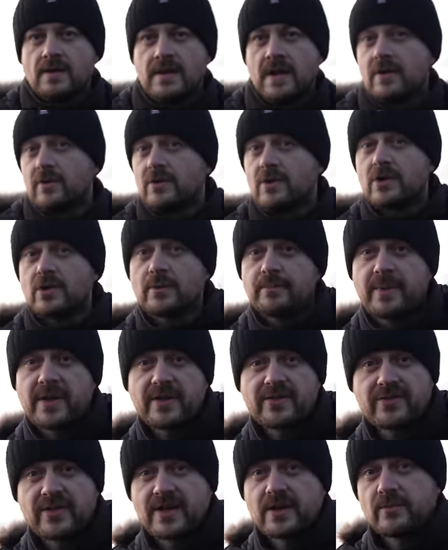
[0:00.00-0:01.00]
Now, another
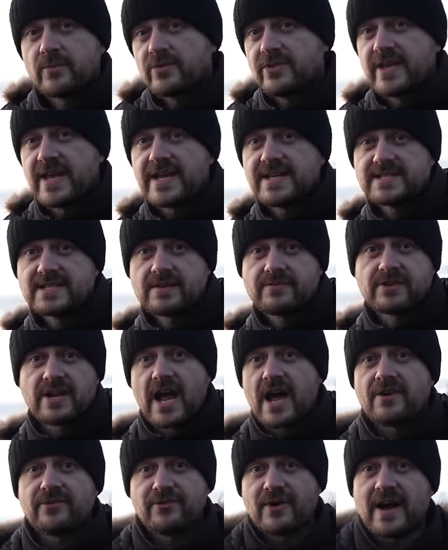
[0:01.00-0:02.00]
big thing with the
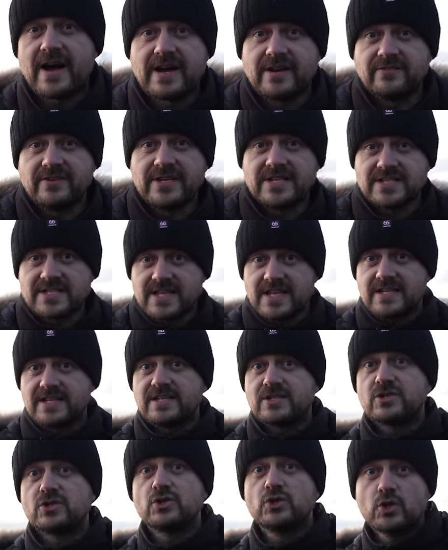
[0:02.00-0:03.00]
a7R5 is that
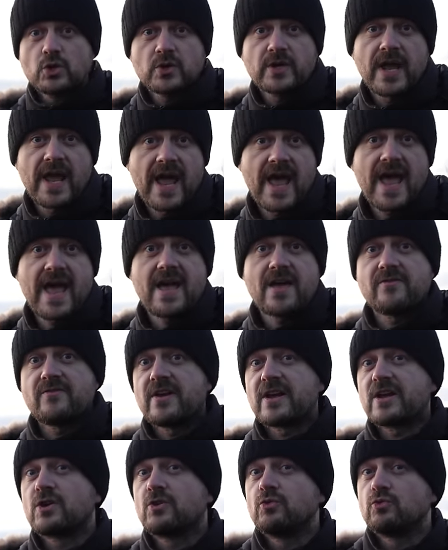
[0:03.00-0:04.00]
it should have
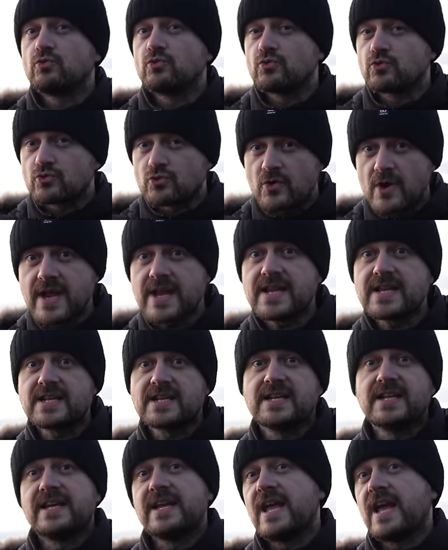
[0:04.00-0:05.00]
a
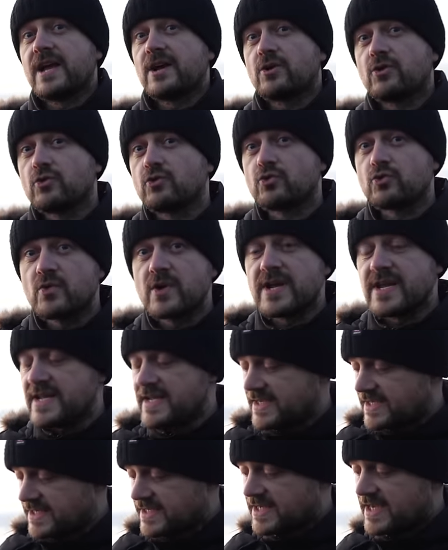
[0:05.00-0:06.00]
greatly
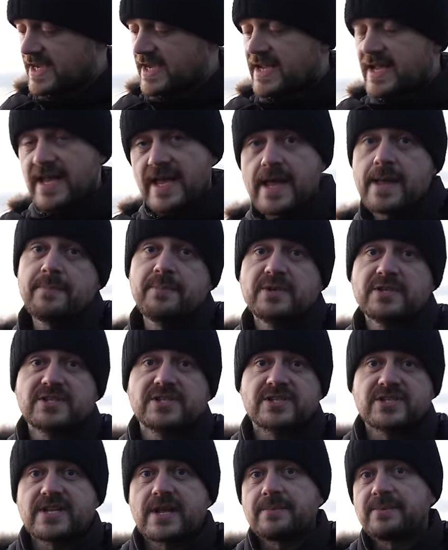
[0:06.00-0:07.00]
increased image
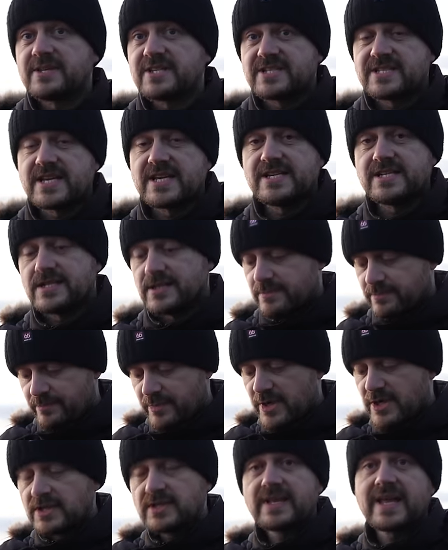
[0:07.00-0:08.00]
stabilization
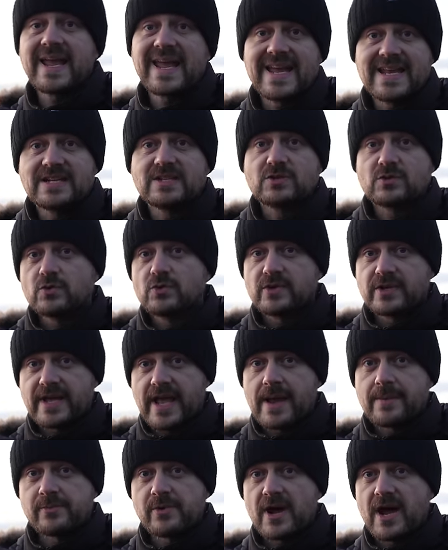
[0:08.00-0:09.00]
built into the
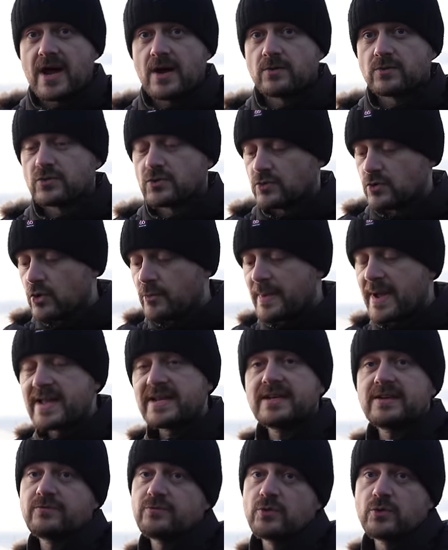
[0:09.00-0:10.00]
camera house. So no
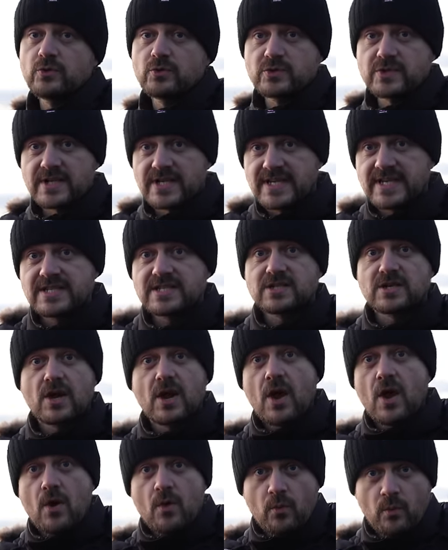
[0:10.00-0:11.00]
matter if you're using a lens
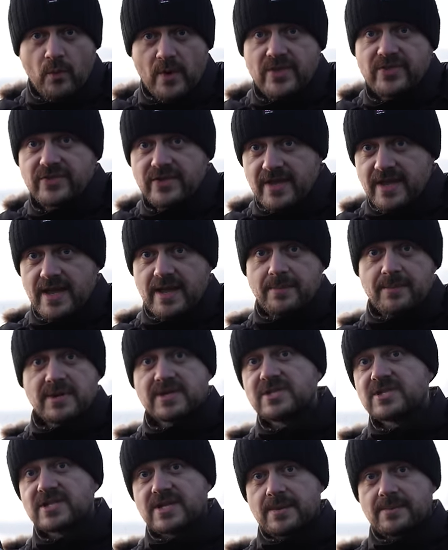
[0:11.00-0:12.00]
with
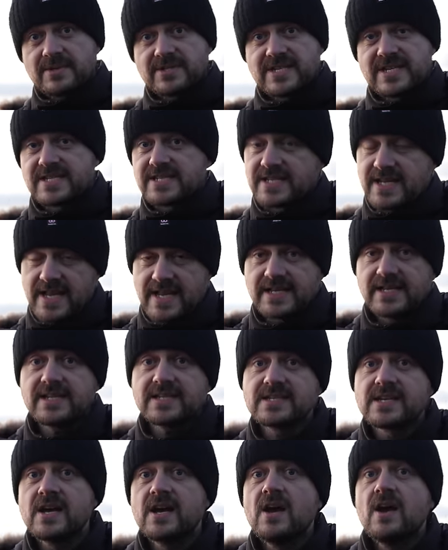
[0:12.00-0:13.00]
image stabilization in
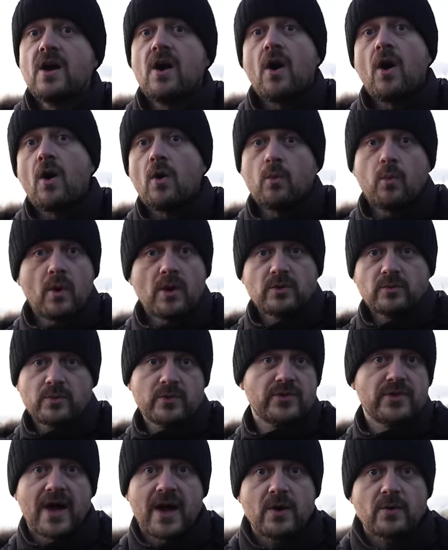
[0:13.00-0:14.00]
it or one
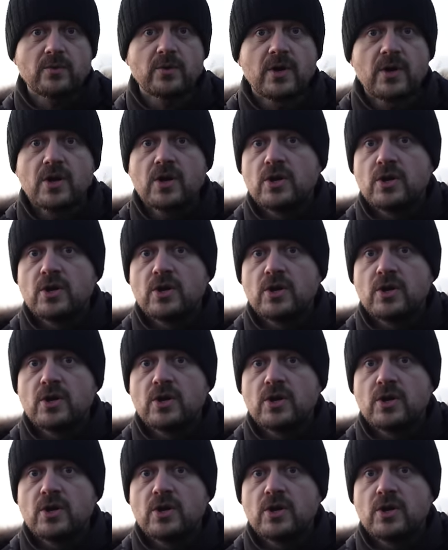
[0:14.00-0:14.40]
without,